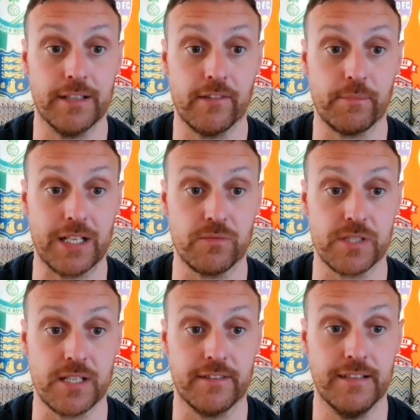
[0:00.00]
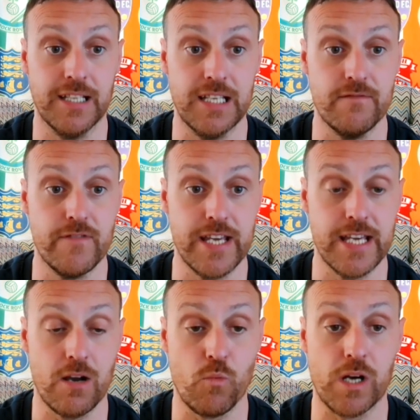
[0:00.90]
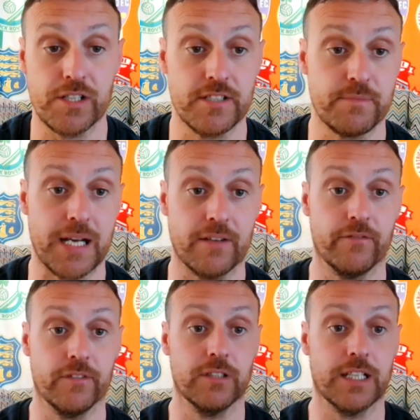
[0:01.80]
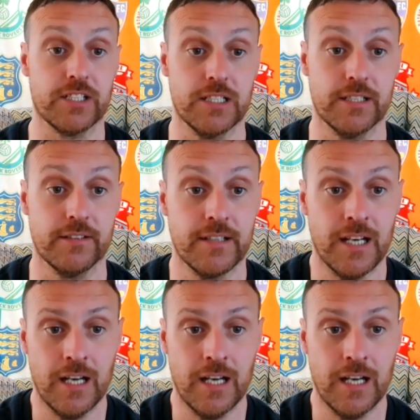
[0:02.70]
This match was on TV. I watched this back in full, actually, and